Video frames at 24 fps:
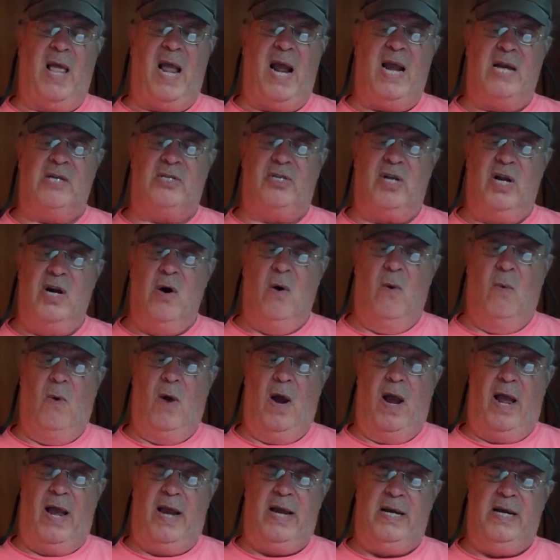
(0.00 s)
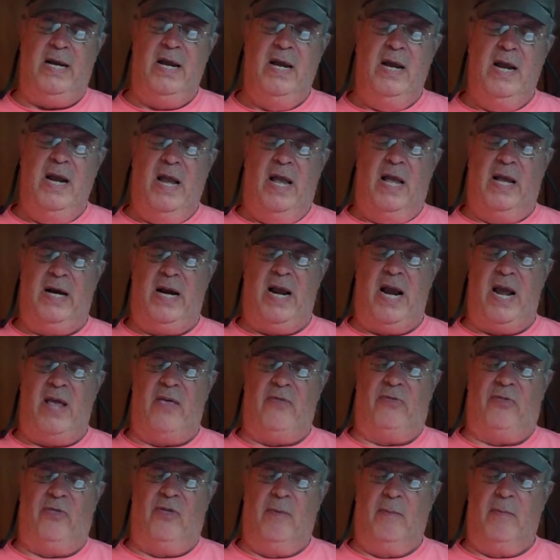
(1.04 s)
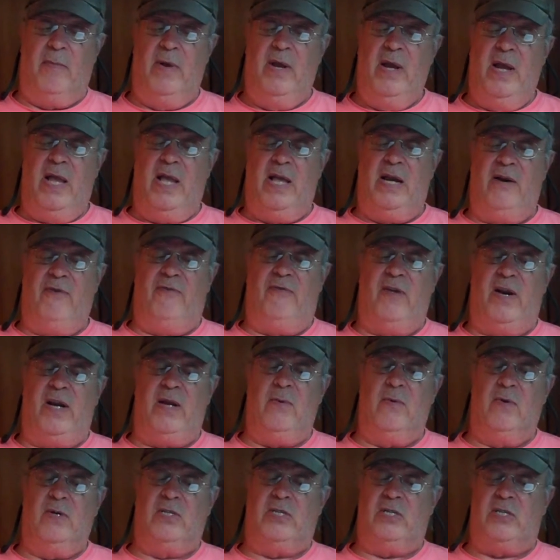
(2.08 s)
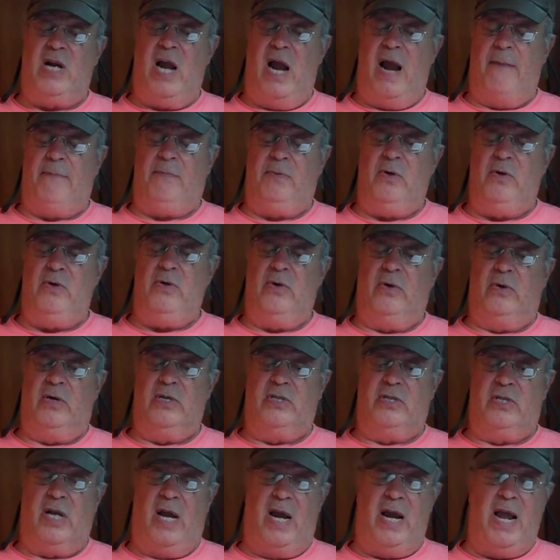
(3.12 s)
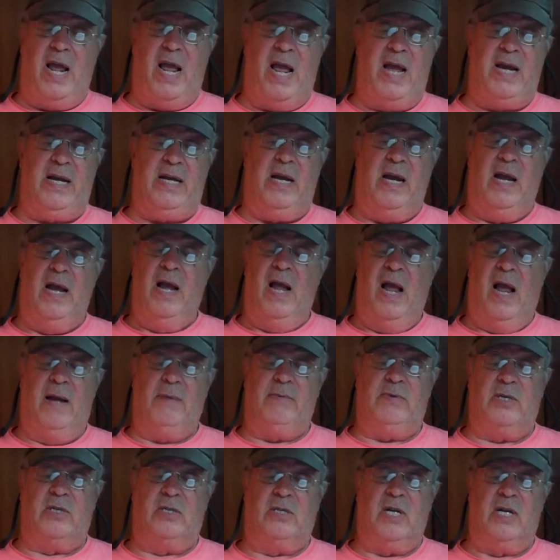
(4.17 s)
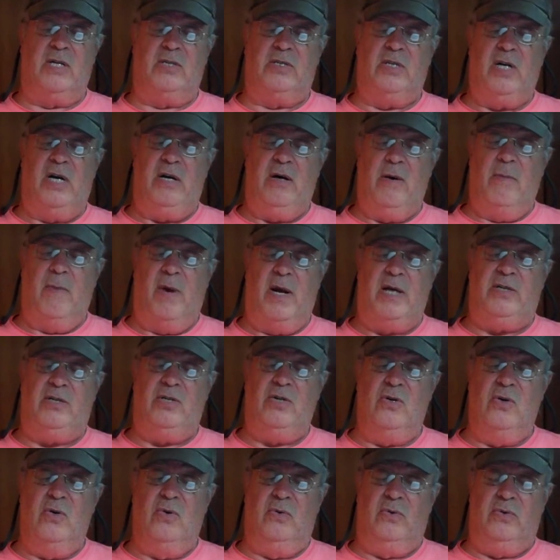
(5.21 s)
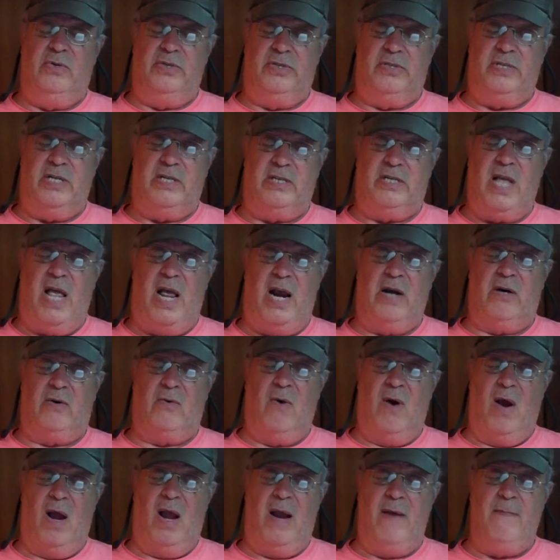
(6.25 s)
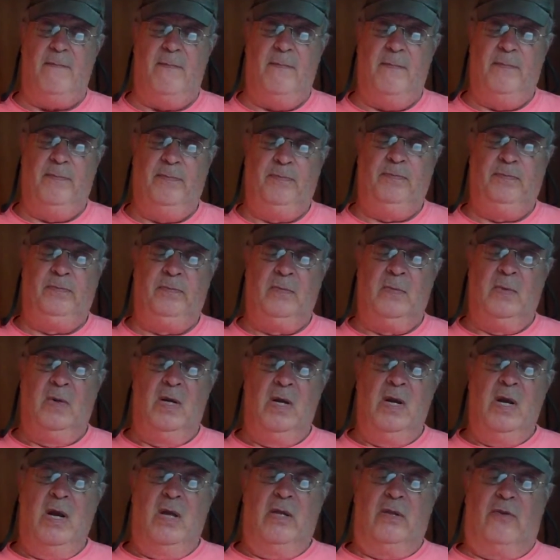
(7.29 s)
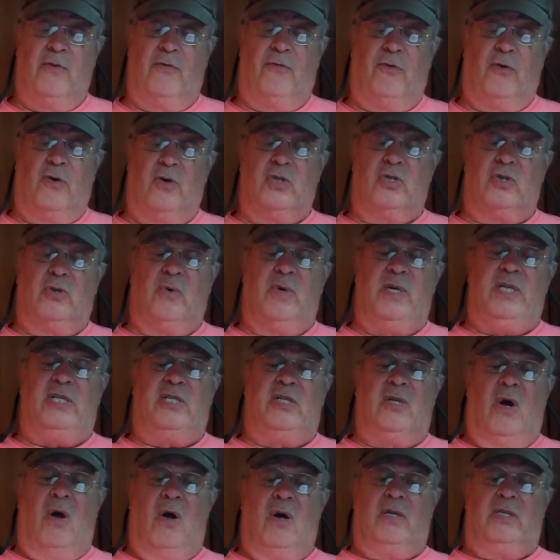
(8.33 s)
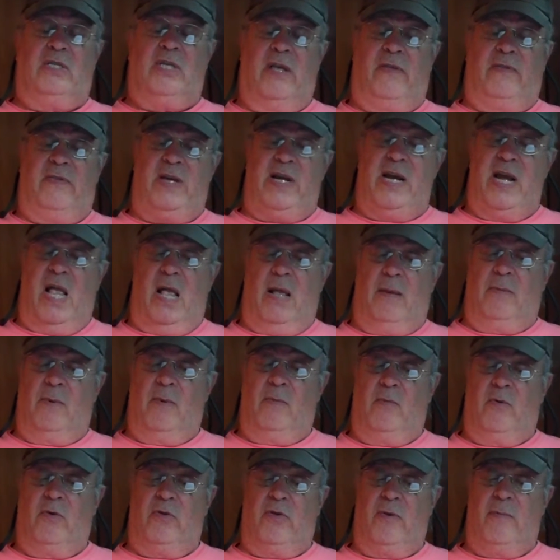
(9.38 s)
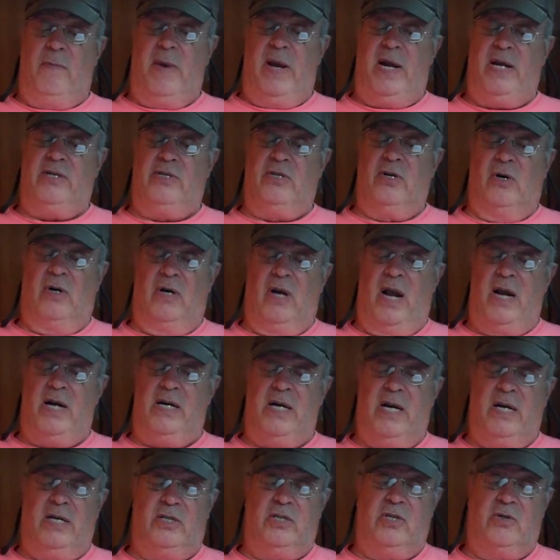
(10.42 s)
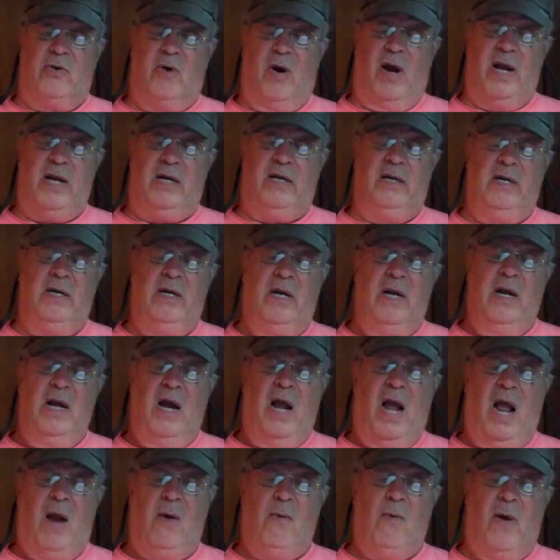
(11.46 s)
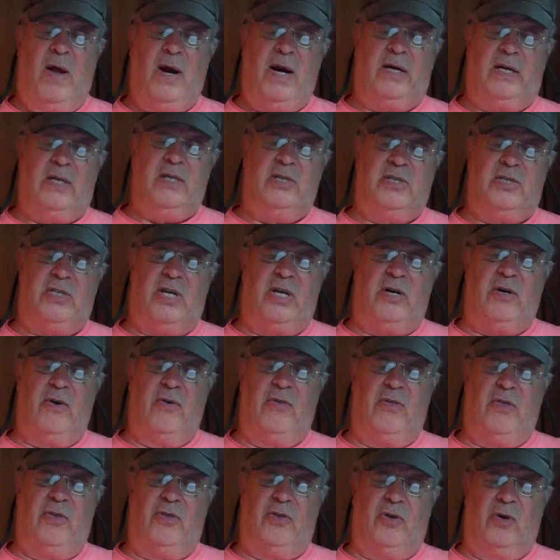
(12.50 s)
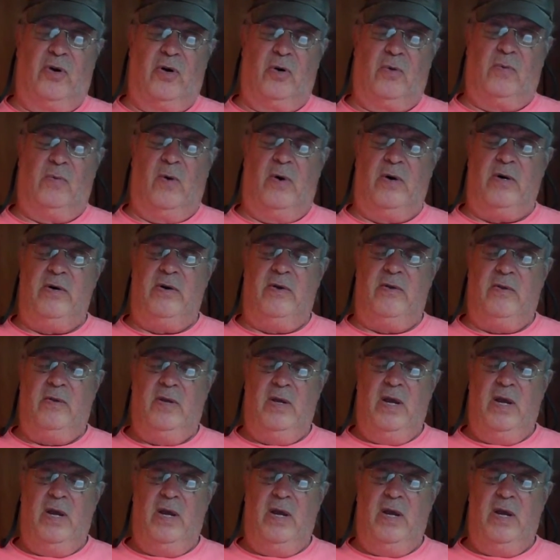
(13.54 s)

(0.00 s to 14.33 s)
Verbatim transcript: blasting away an anthem, and if anyone stopped you, you could say, hey, I'm just listening to my tunes. Is that a crime? The first three songs on the album were the major lightning strike. I want to consider the third one